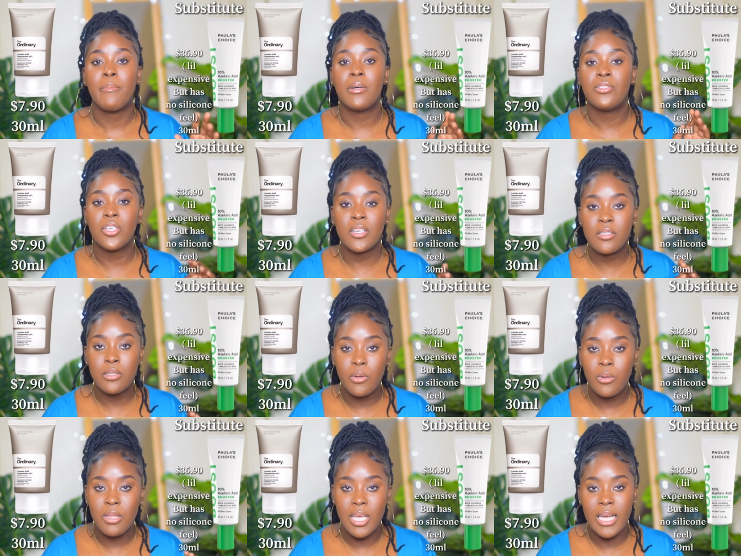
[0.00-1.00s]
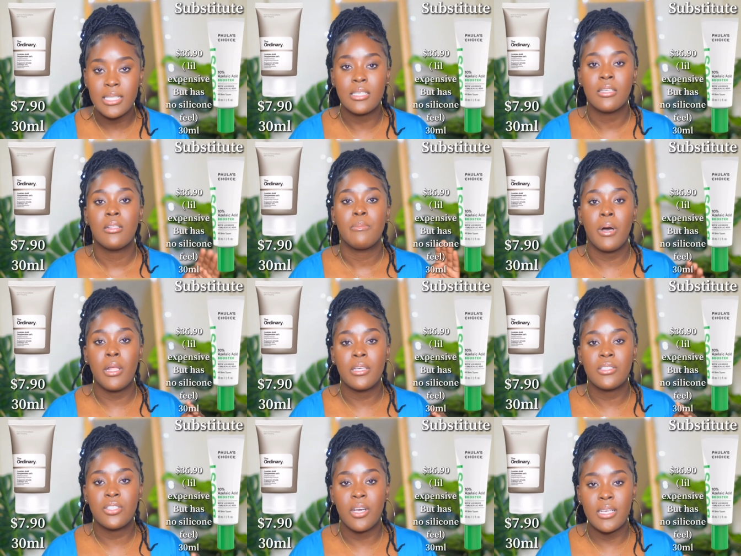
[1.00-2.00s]
But just note that
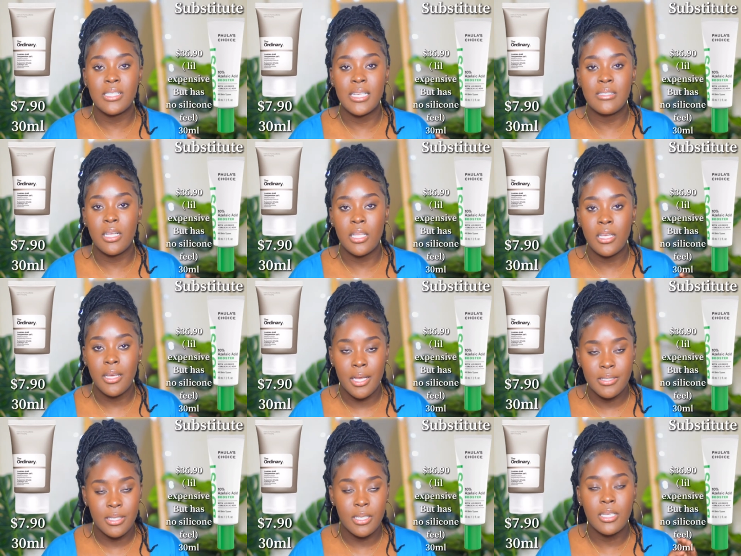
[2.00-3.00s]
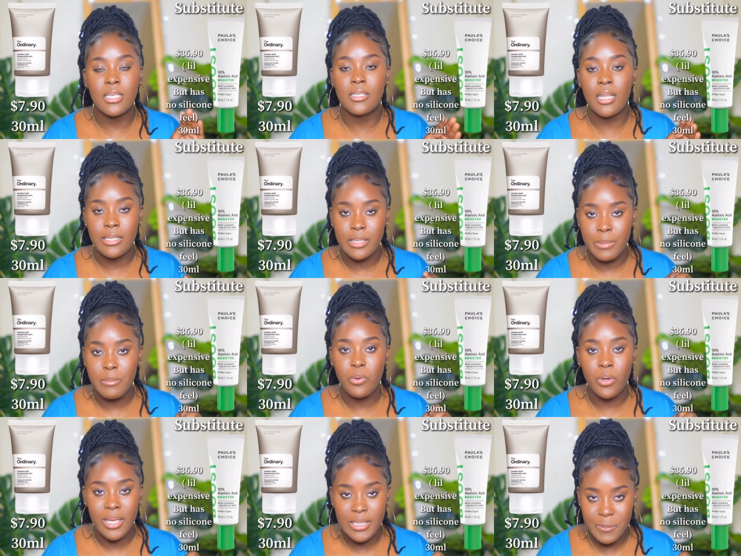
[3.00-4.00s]
Paula's Choice azelaic acid is a little bit
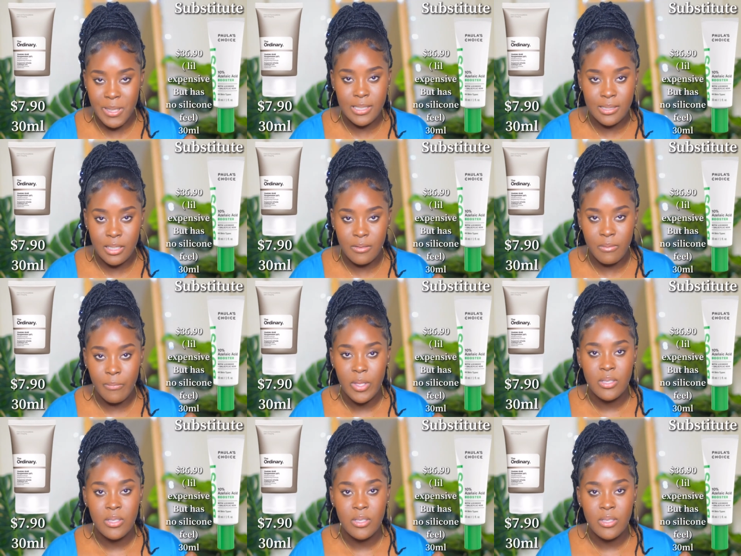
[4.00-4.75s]
more expensive.